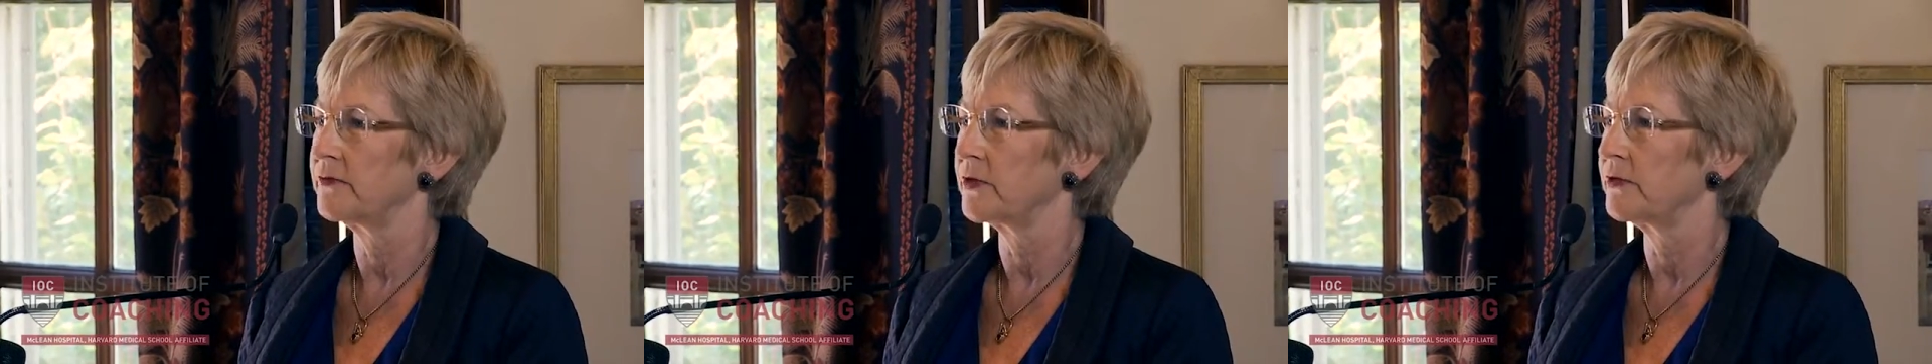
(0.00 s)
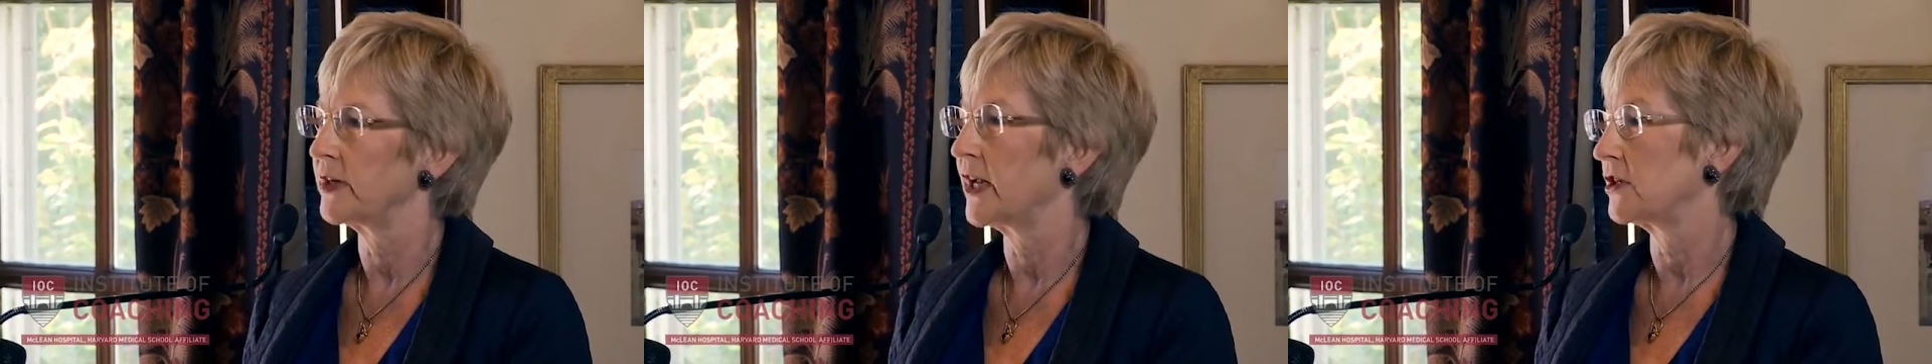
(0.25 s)
for
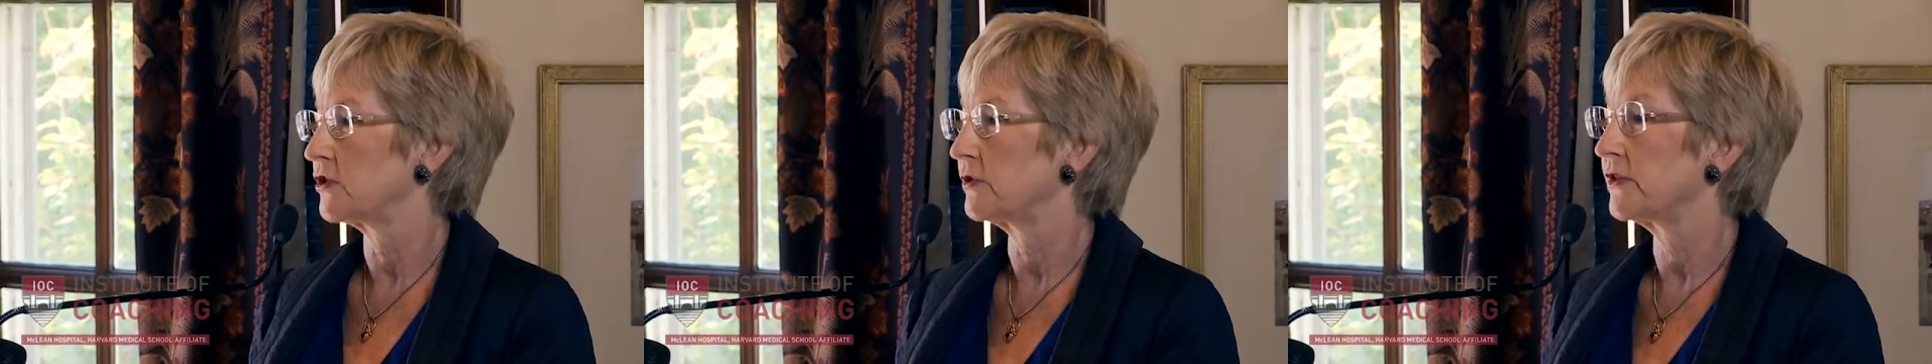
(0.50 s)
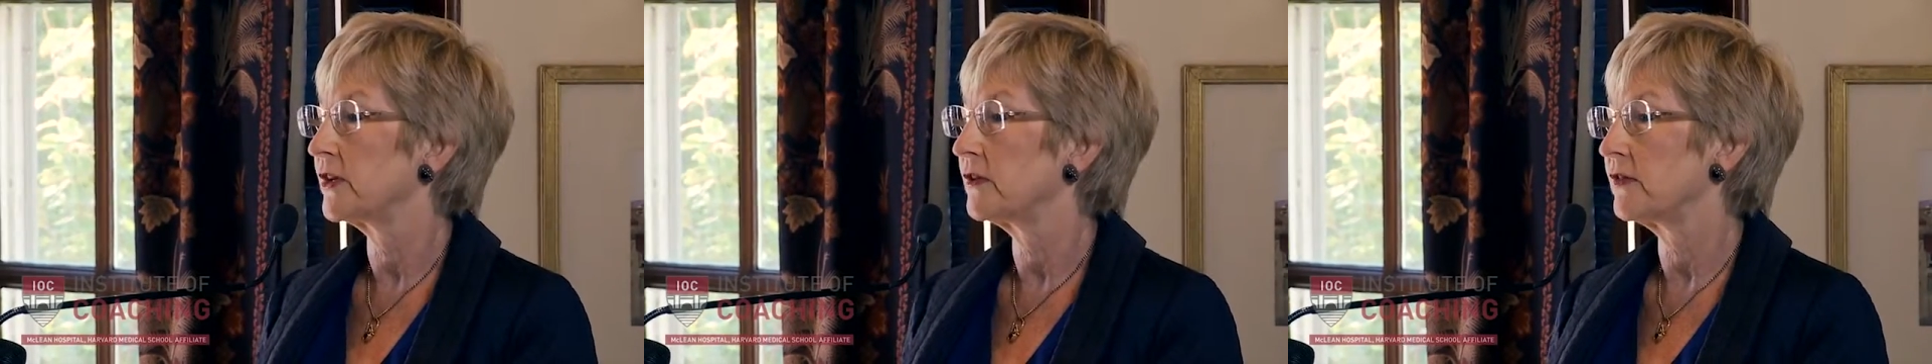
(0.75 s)
financial
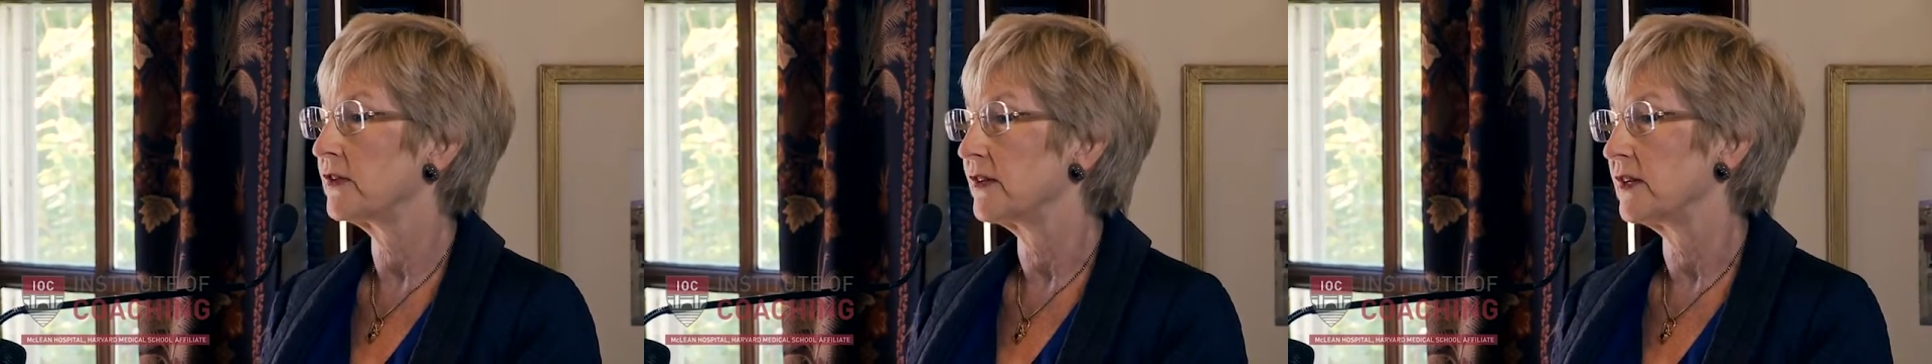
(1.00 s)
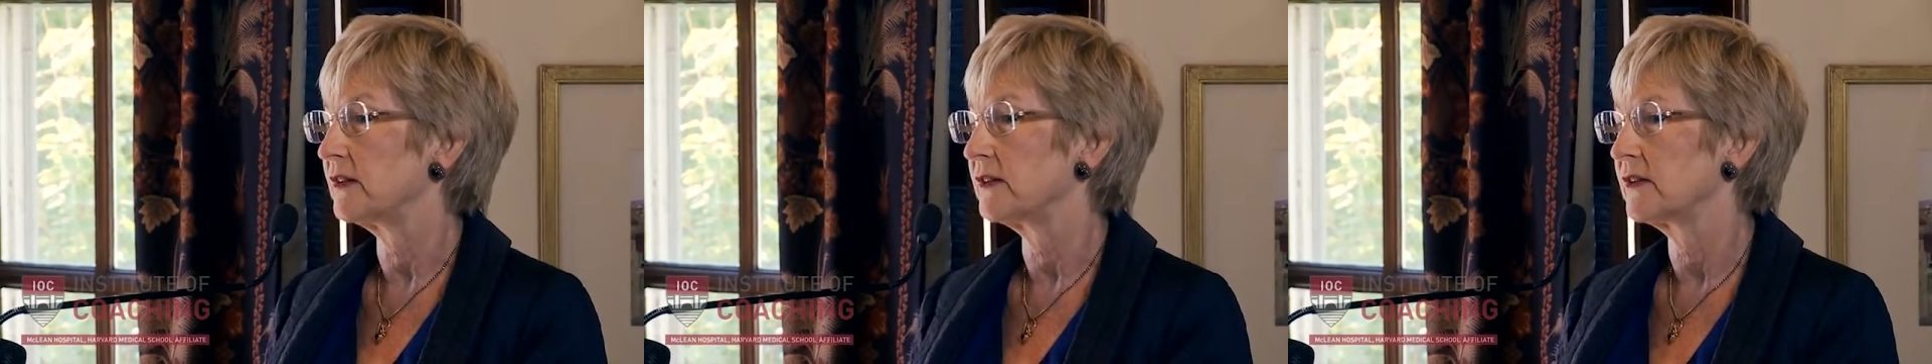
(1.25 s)

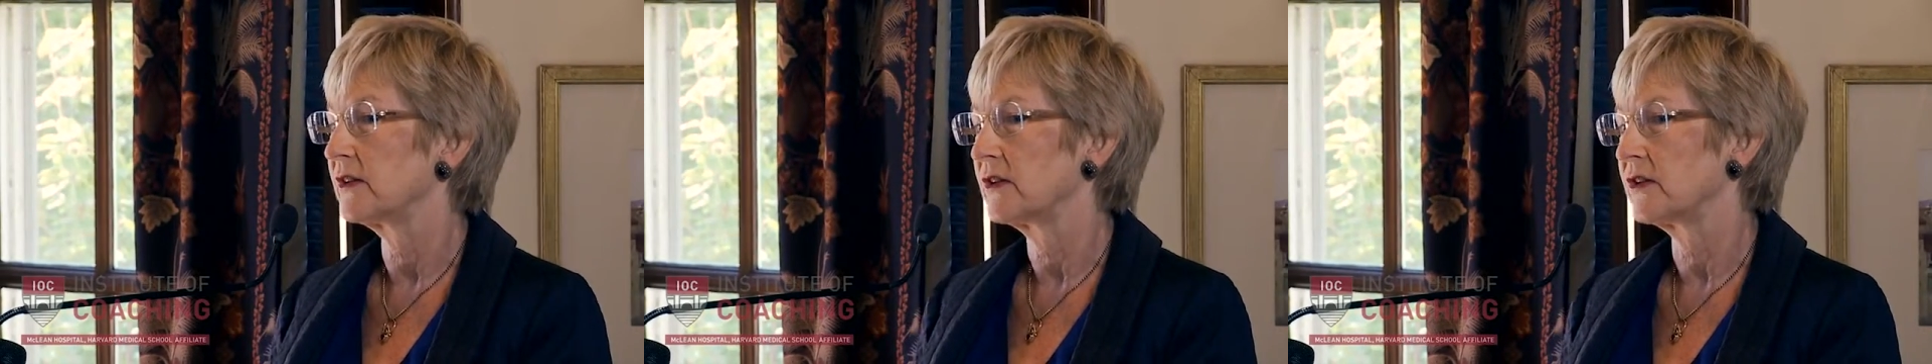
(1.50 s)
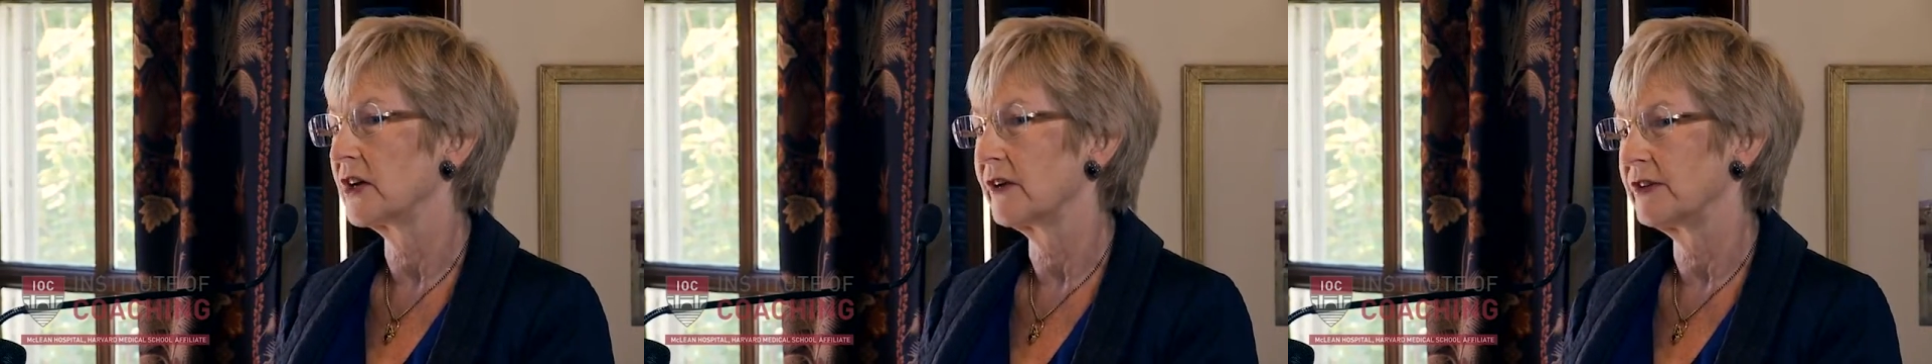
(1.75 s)
services
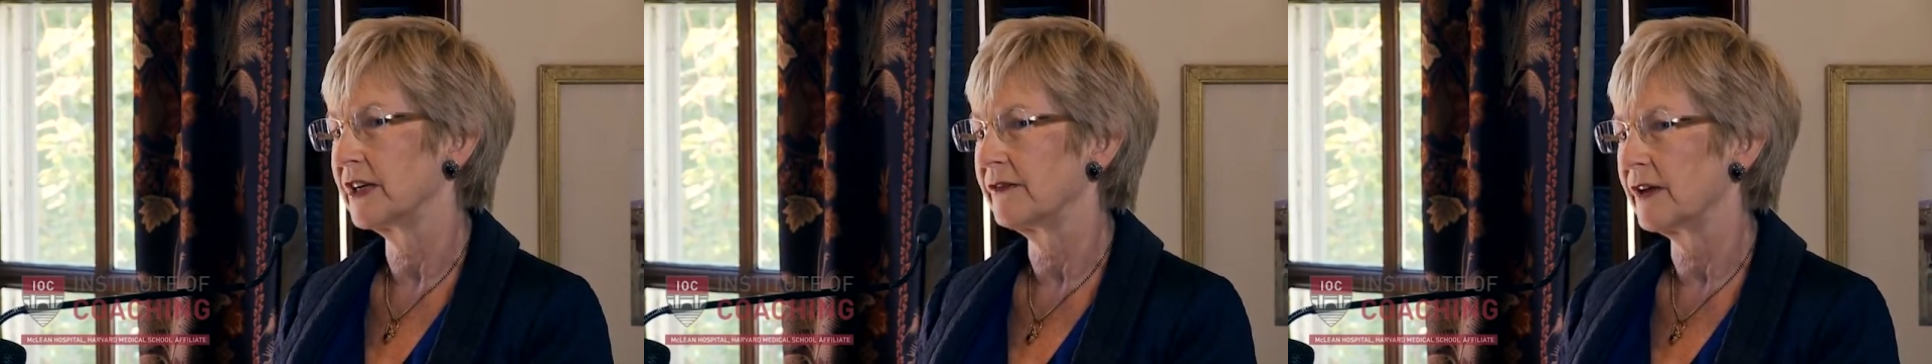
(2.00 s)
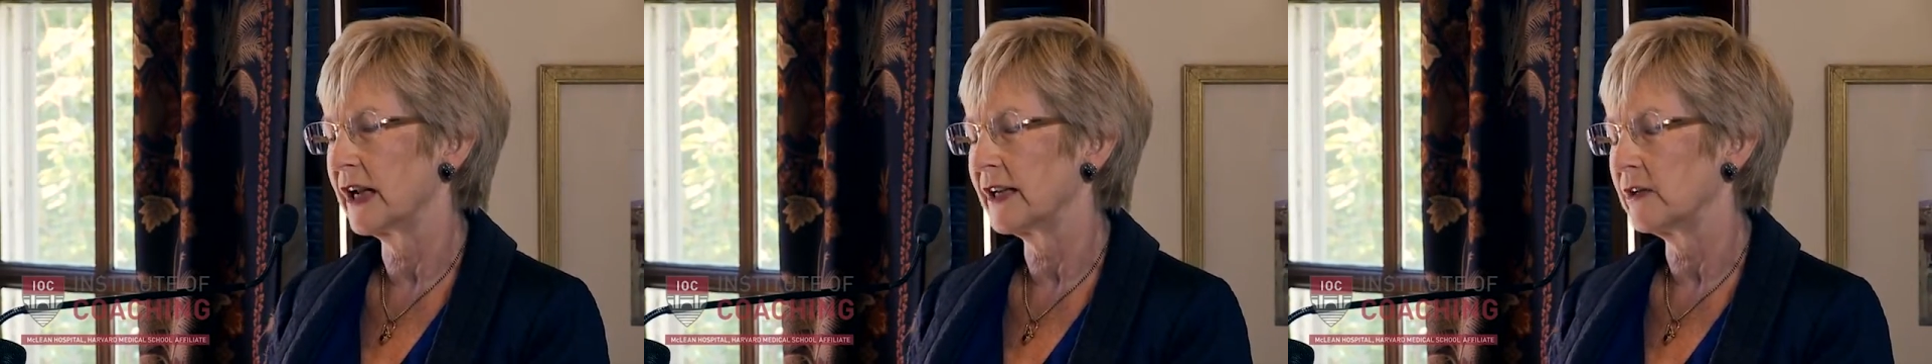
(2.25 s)
on governing
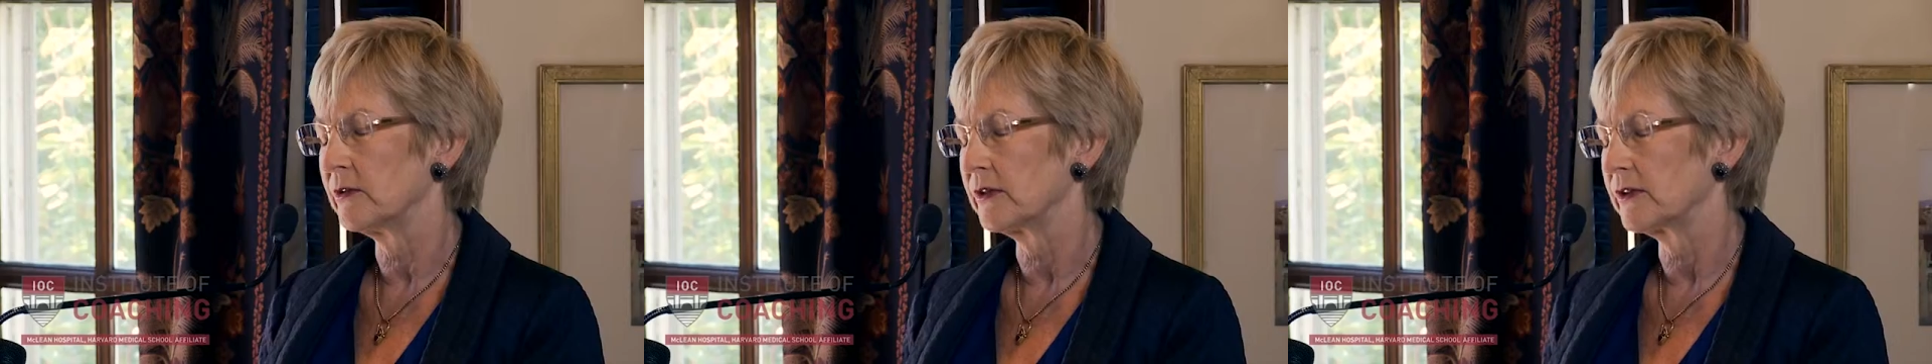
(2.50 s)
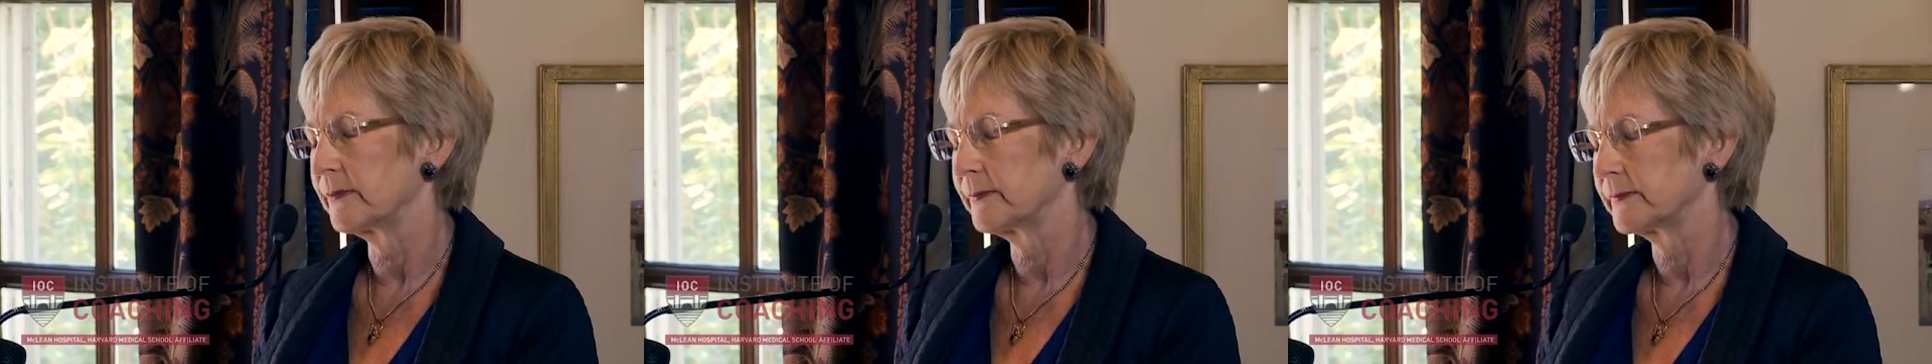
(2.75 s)
values.